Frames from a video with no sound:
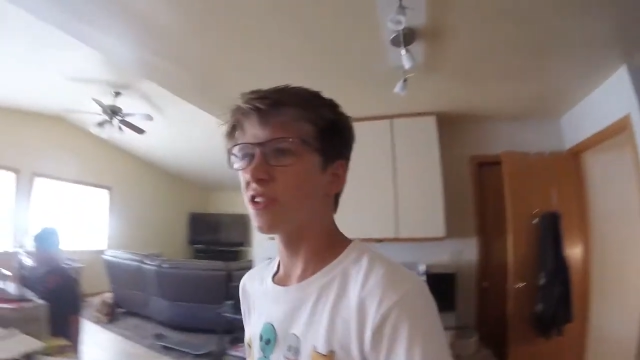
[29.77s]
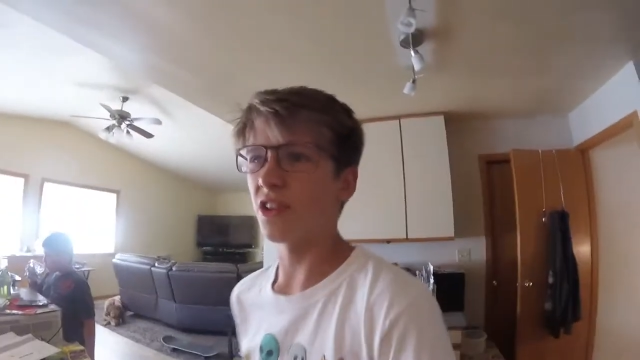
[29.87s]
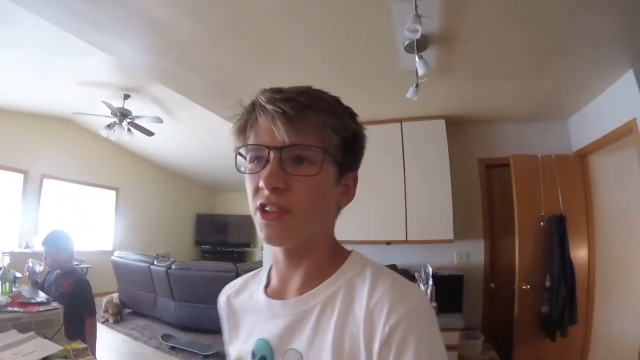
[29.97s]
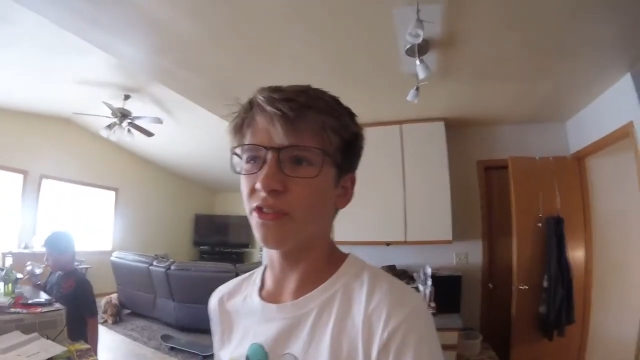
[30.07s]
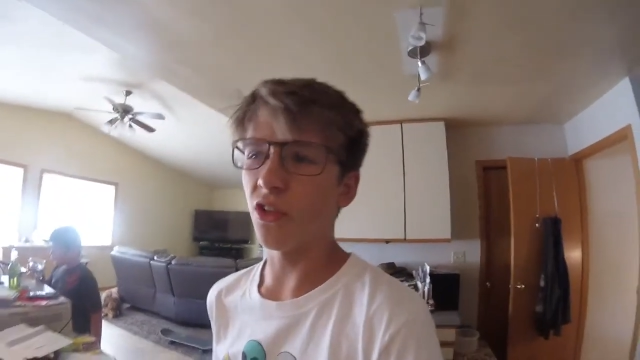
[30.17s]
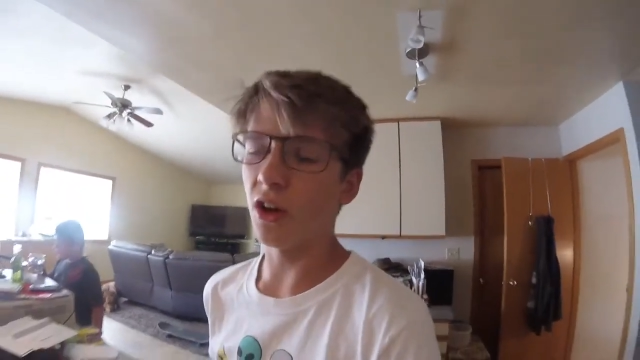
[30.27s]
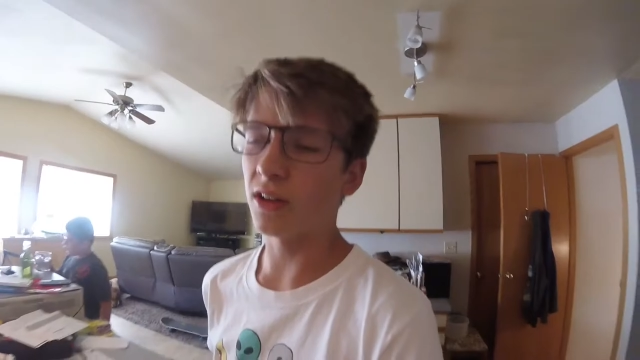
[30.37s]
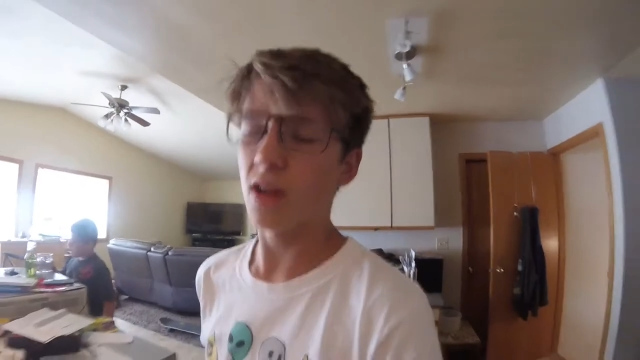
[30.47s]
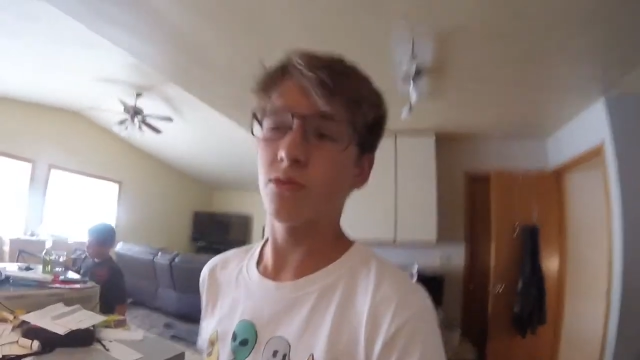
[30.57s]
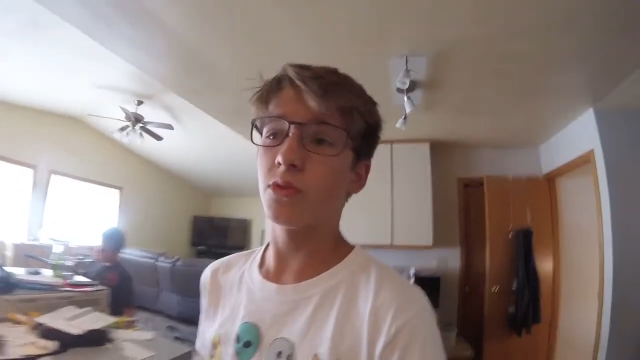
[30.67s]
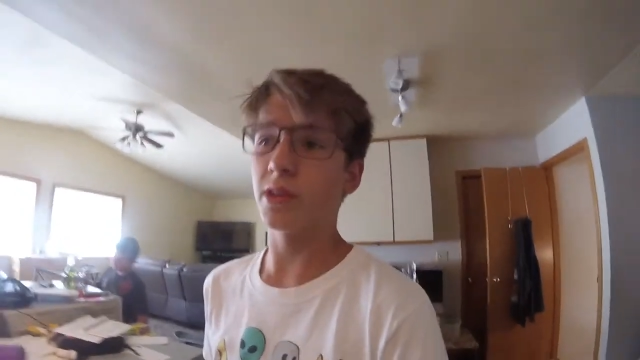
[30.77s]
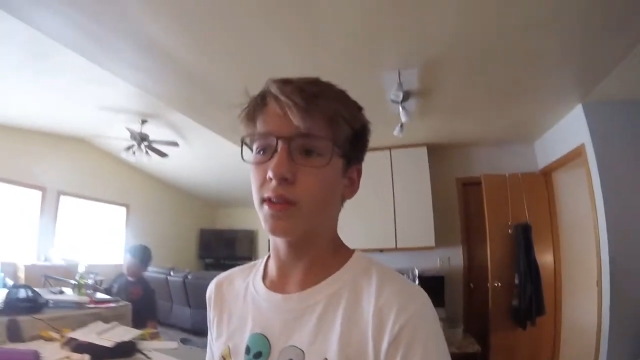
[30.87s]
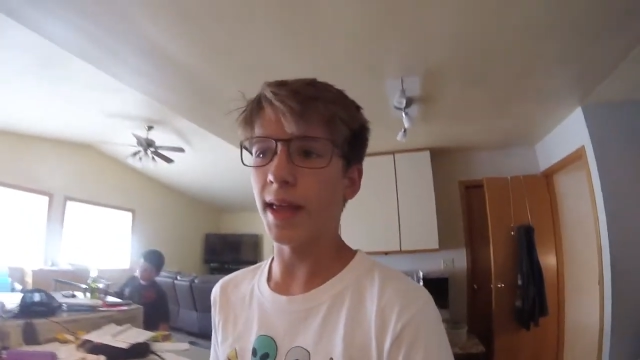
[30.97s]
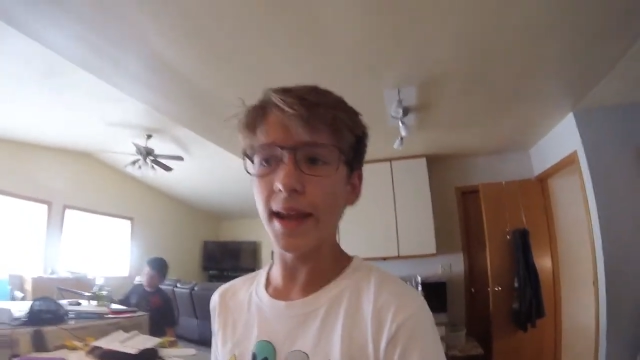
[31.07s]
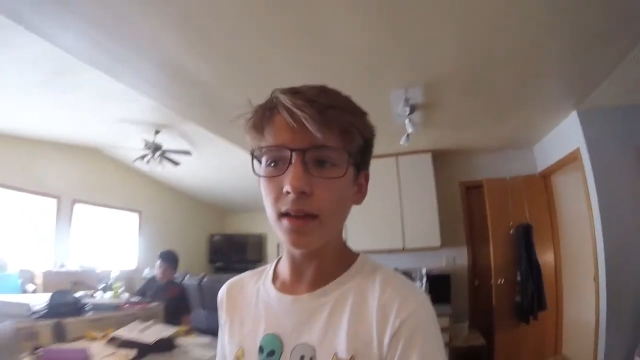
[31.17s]
turn this vlog not really
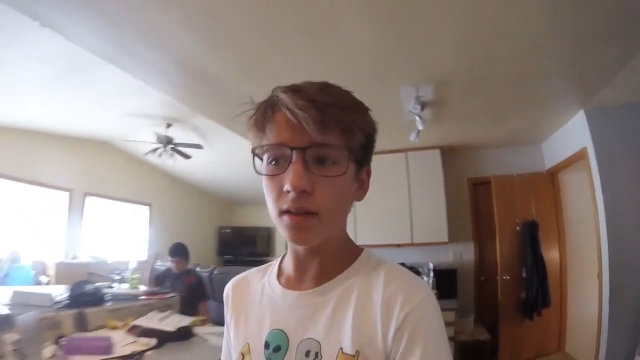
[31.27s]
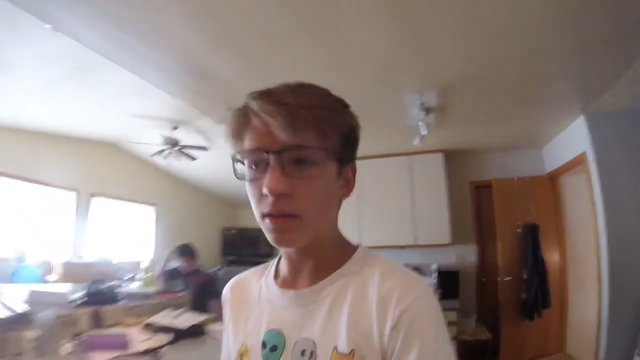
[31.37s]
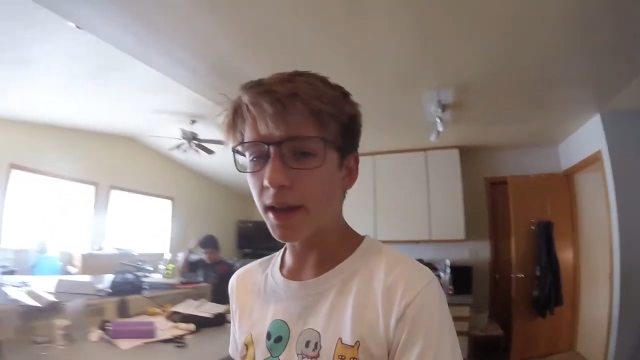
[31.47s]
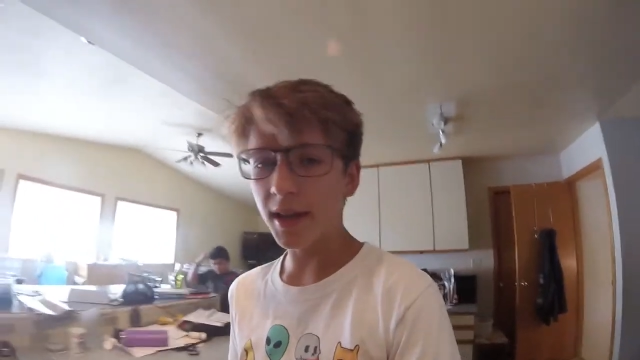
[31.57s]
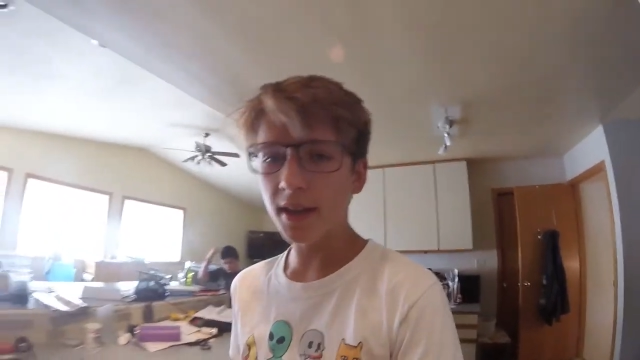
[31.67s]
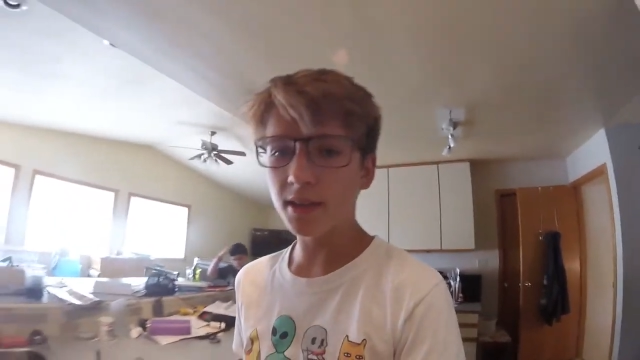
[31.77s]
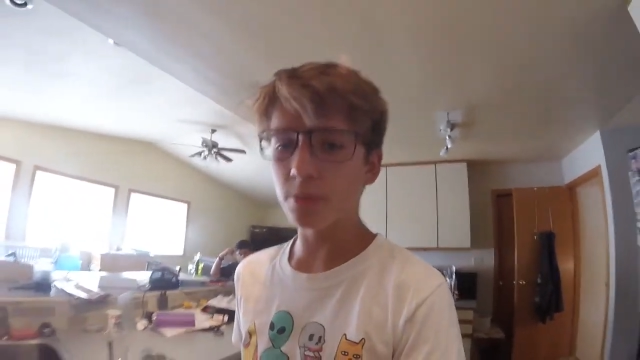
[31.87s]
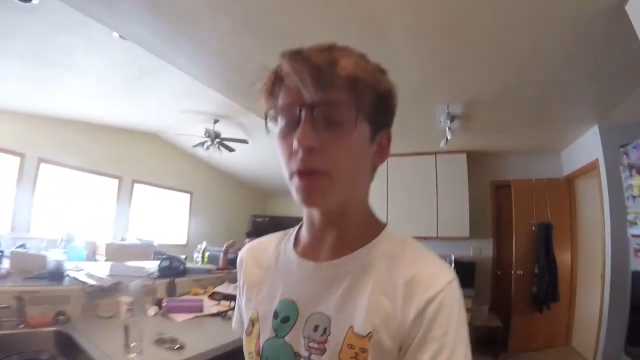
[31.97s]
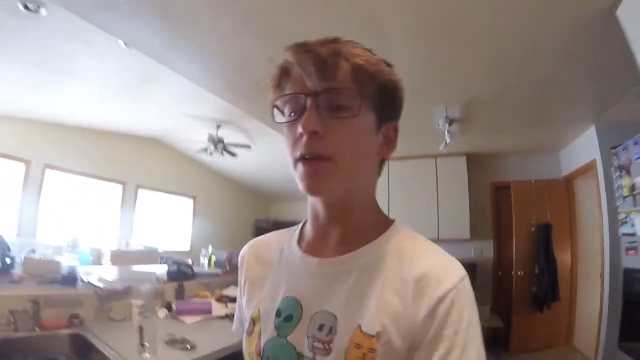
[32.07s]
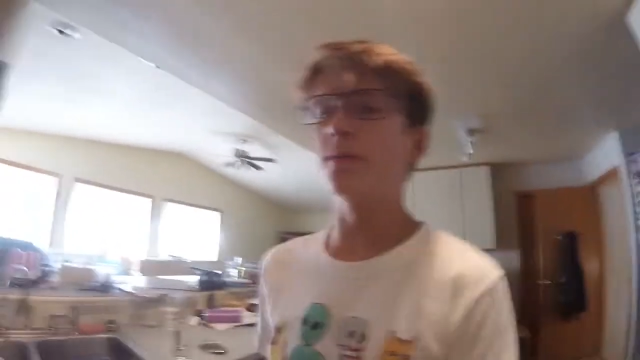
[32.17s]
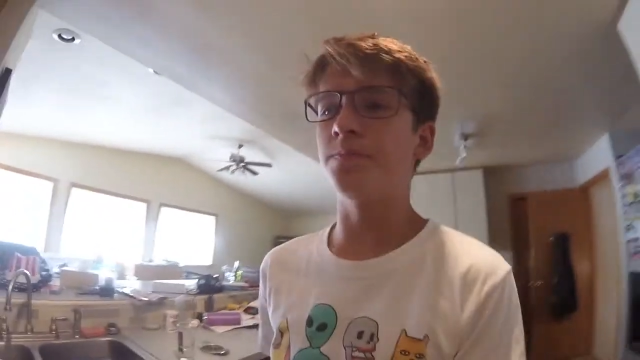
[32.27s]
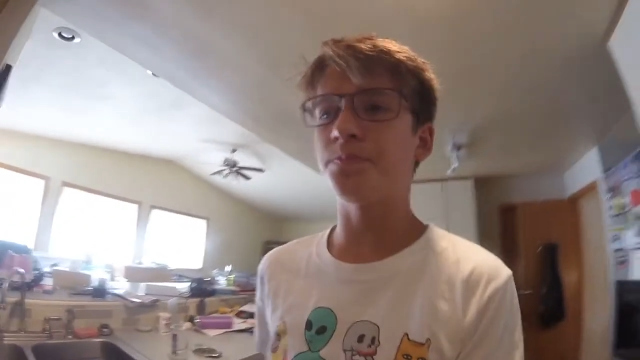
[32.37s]
late, I guess, but